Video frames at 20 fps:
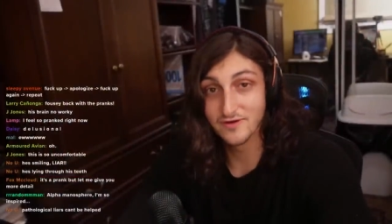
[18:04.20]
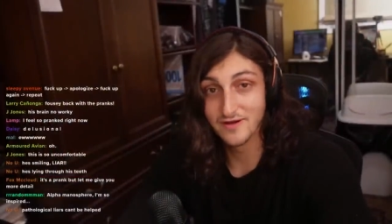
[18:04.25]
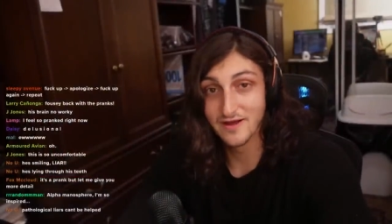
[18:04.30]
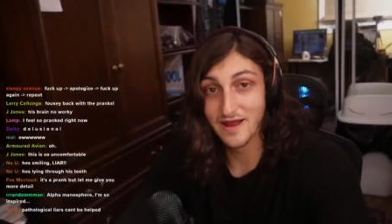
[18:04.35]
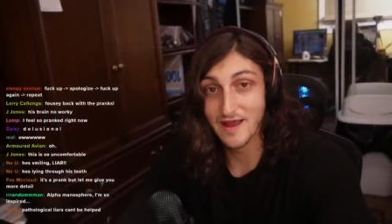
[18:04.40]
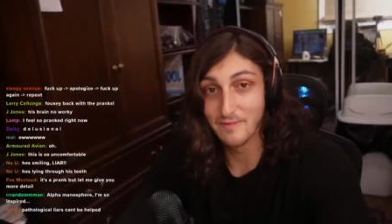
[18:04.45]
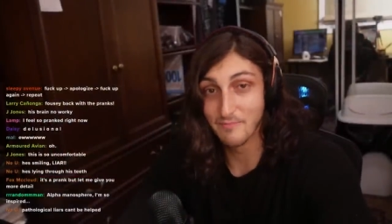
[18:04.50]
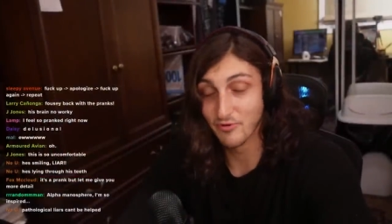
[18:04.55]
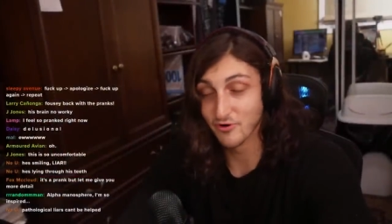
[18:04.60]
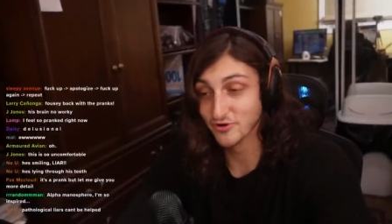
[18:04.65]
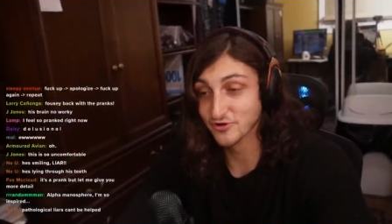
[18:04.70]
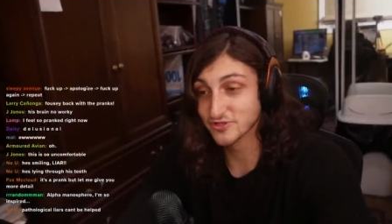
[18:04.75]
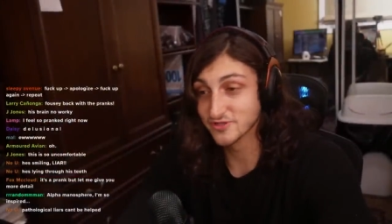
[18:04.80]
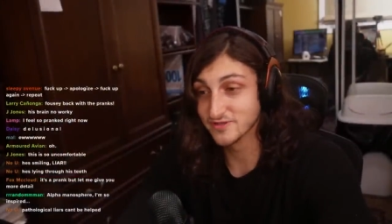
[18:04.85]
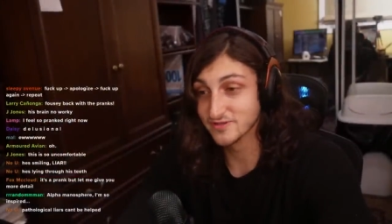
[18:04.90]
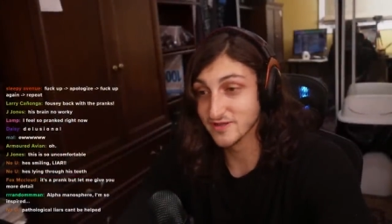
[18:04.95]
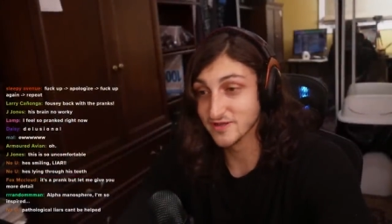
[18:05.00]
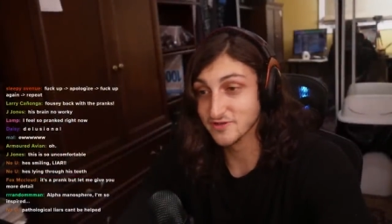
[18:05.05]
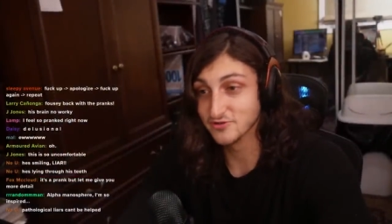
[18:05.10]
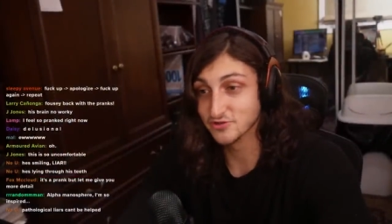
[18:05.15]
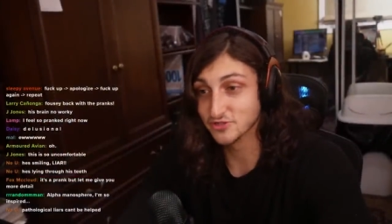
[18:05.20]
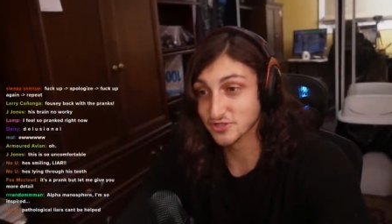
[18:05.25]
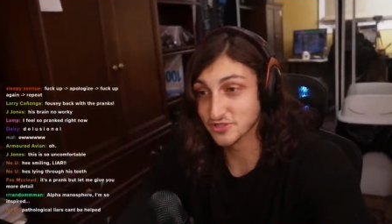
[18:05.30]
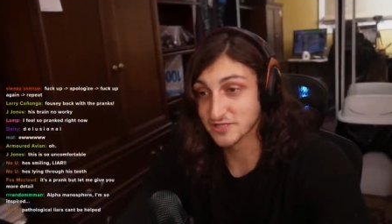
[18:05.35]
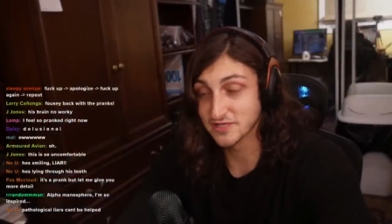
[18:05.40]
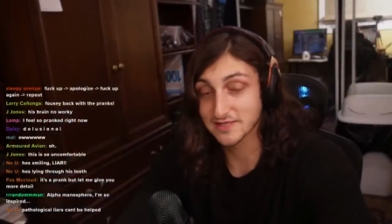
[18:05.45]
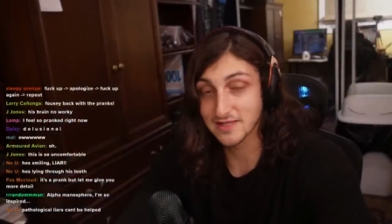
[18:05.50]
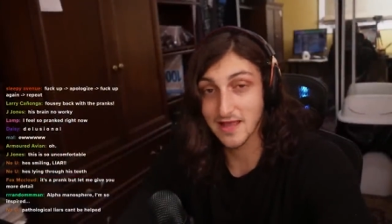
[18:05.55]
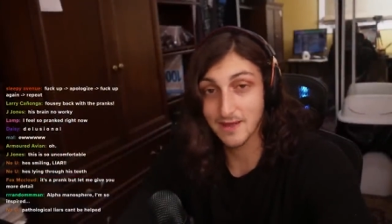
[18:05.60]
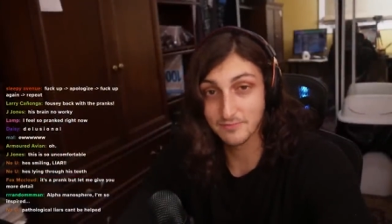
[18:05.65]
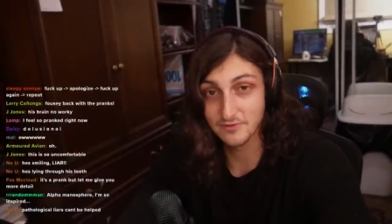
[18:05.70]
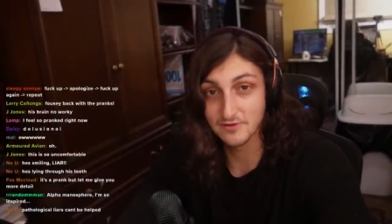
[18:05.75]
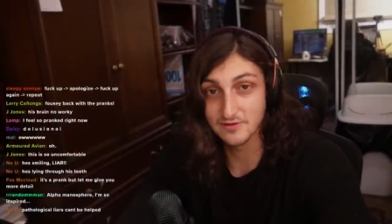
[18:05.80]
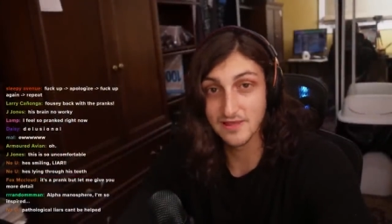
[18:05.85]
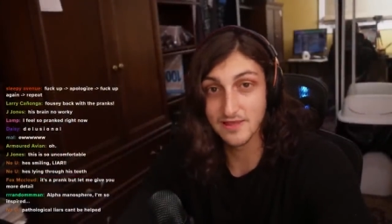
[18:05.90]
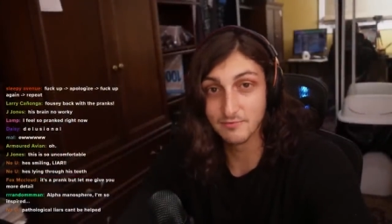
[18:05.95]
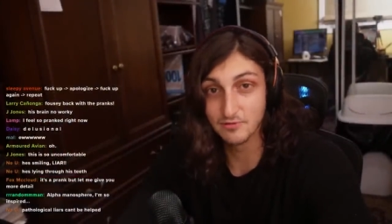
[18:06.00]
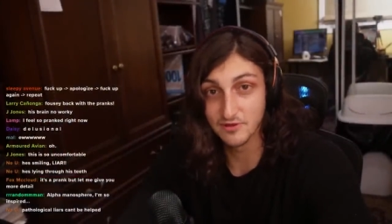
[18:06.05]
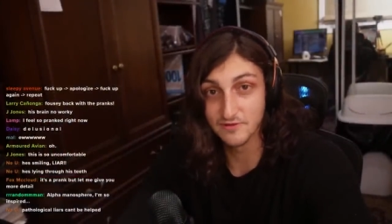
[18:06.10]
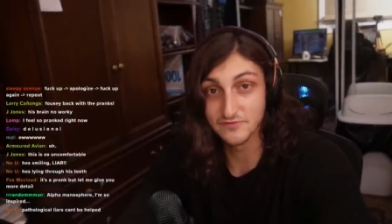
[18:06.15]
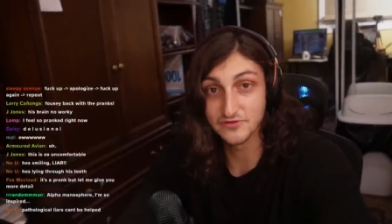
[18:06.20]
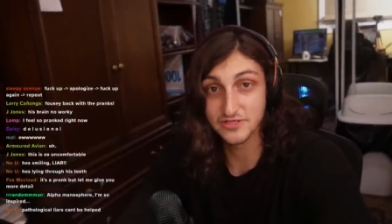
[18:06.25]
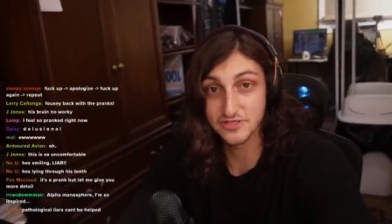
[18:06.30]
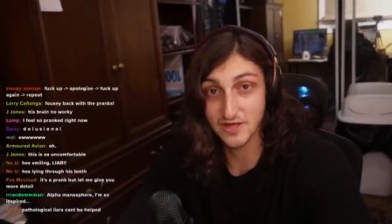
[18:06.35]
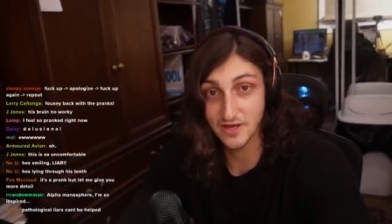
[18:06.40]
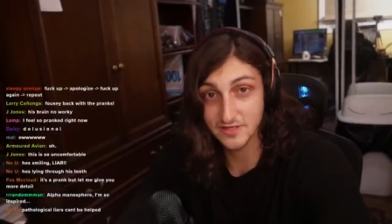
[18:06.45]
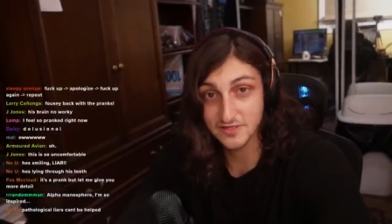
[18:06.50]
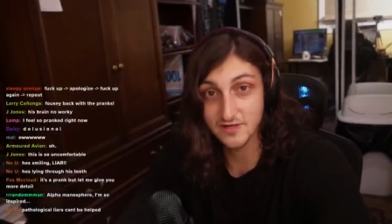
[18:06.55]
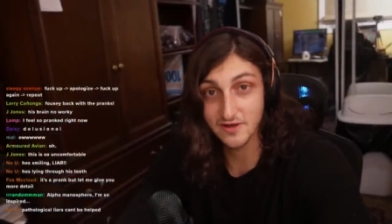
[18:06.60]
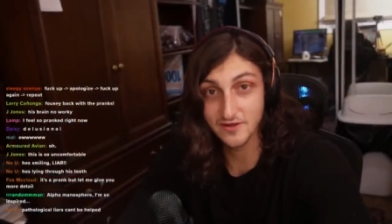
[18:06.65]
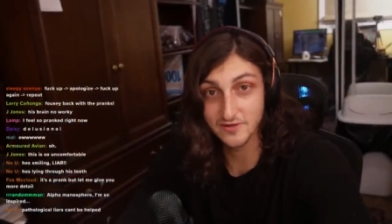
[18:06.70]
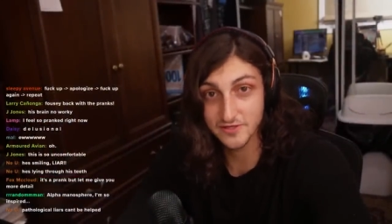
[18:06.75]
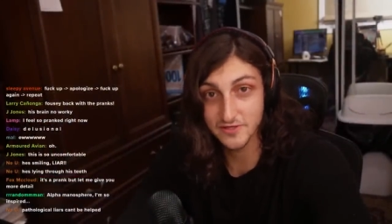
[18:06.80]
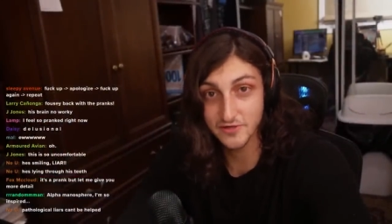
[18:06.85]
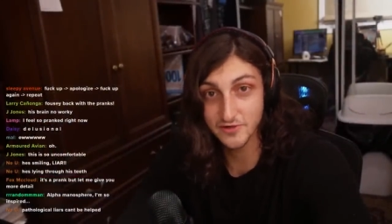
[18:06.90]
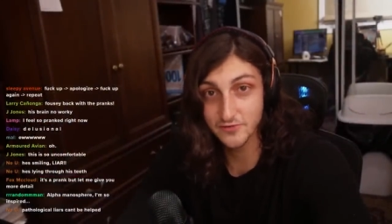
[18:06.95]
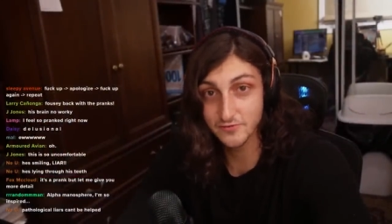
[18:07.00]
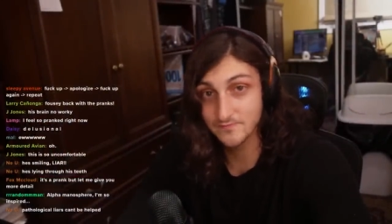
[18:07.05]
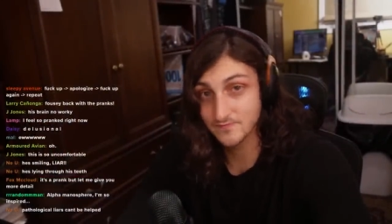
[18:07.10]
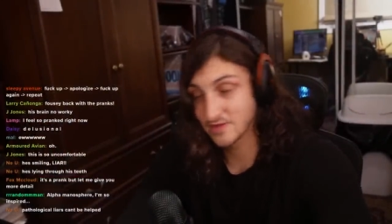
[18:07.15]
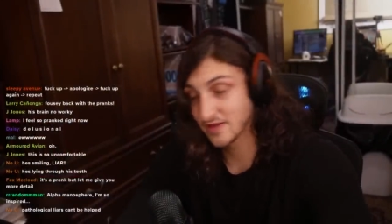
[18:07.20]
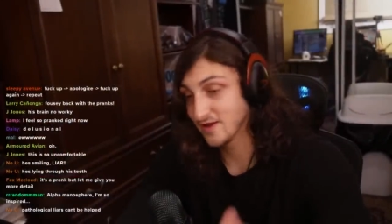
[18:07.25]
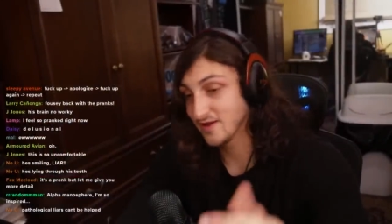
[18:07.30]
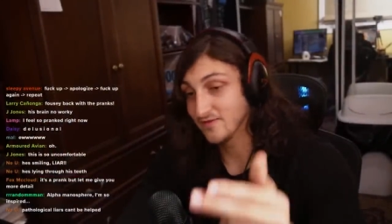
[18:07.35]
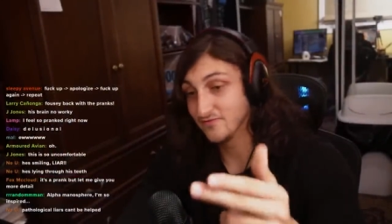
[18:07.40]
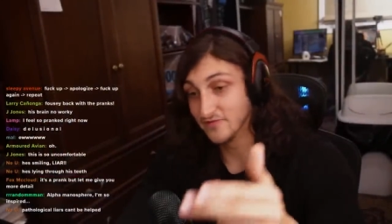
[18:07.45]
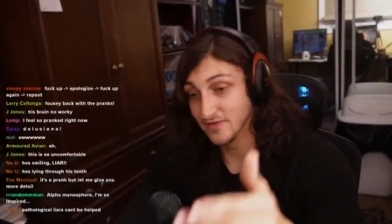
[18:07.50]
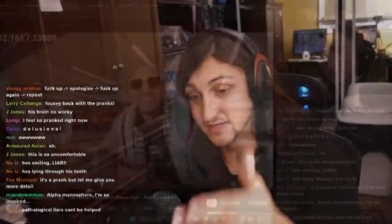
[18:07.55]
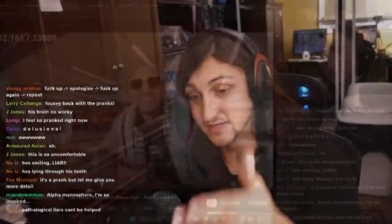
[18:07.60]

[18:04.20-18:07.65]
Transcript: a person that you should slap the label of sus onto, this